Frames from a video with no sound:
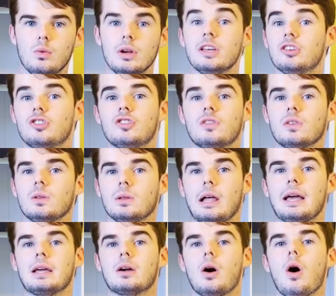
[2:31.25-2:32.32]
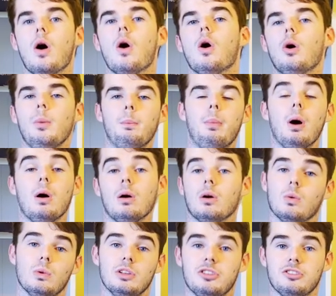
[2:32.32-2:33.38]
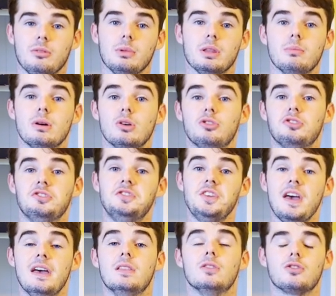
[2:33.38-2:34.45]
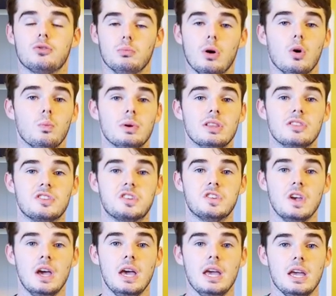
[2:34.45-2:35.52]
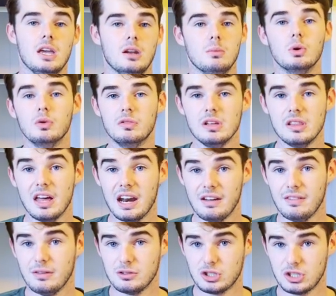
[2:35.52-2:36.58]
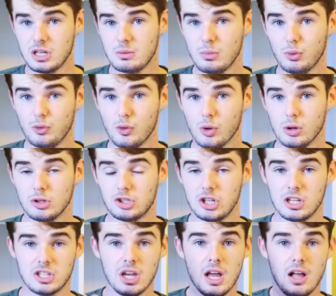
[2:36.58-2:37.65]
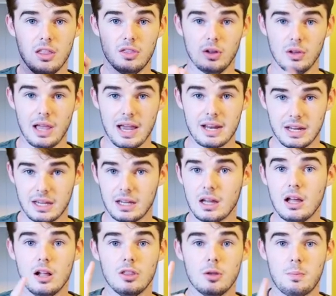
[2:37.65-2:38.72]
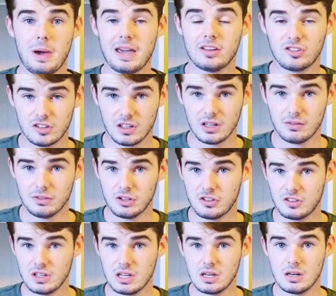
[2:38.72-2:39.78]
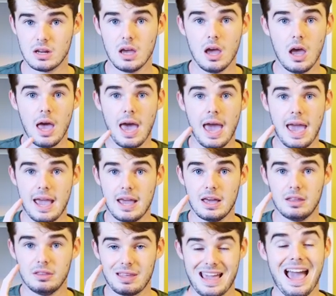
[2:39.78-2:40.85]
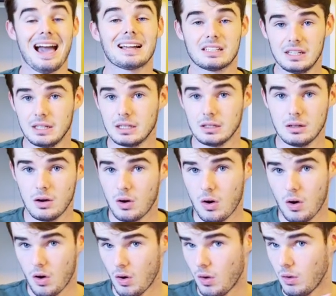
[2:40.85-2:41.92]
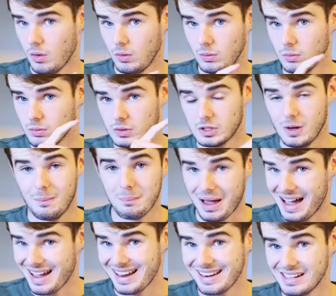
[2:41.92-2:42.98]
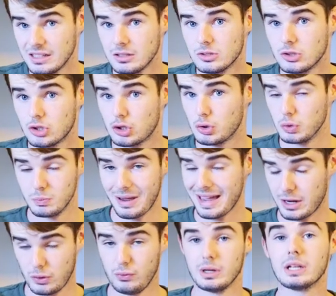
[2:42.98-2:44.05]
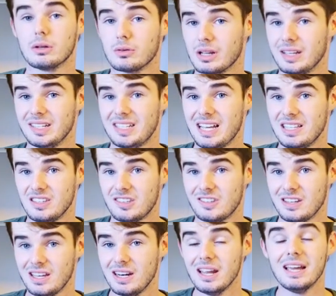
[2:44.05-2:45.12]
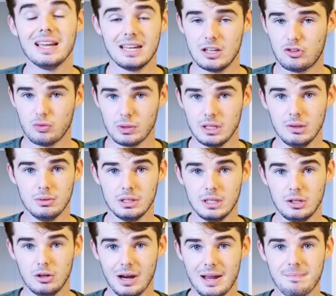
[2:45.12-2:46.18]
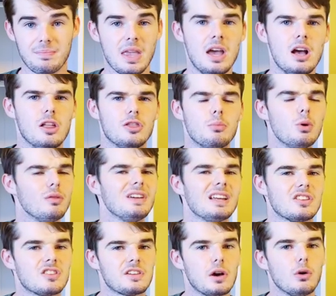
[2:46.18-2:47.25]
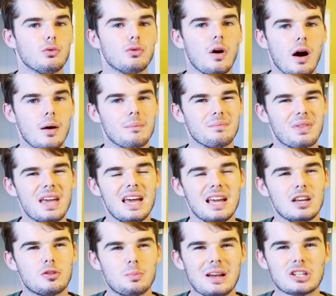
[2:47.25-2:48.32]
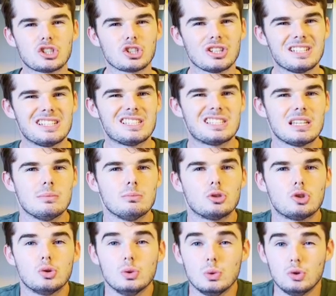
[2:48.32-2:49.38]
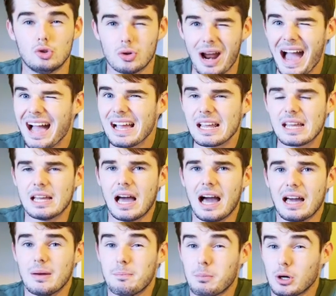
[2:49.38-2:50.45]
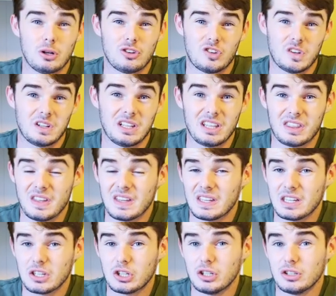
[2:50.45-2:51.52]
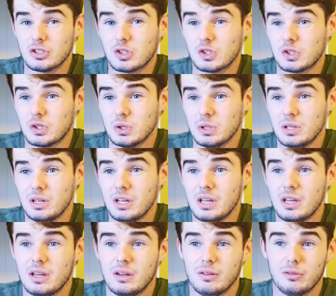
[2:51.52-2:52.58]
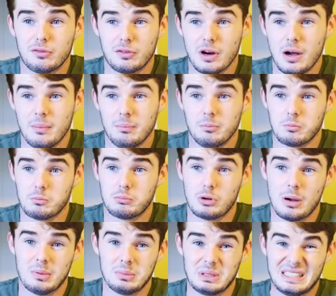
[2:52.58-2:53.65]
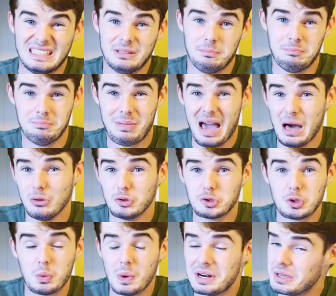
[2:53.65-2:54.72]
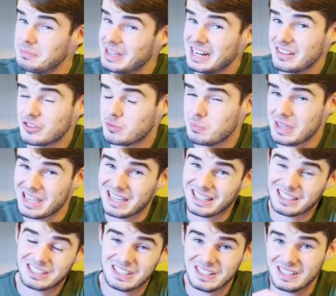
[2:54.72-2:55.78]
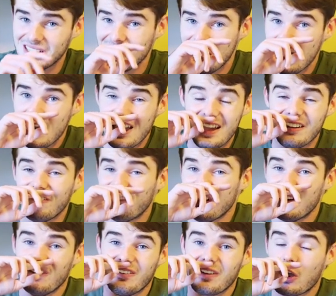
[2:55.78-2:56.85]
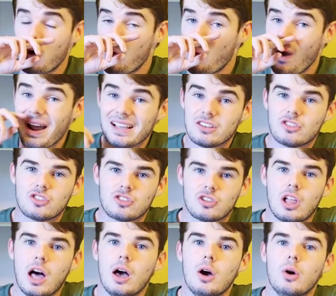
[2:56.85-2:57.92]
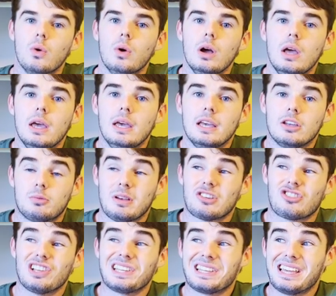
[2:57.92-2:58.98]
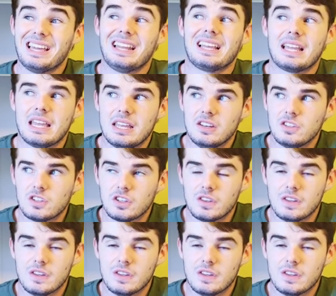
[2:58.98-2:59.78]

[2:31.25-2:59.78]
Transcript: is like on par with some of the most tense moments in a movie that I've ever seen before. Just the lighting, the pacing of the scene, and the acting all combine to make a really, really tense scene. It's really, really great. The movie itself, um, especially seemed to drag. I personally think it could have stood from probably about 20 minutes being cut. It felt quite slow especially getting into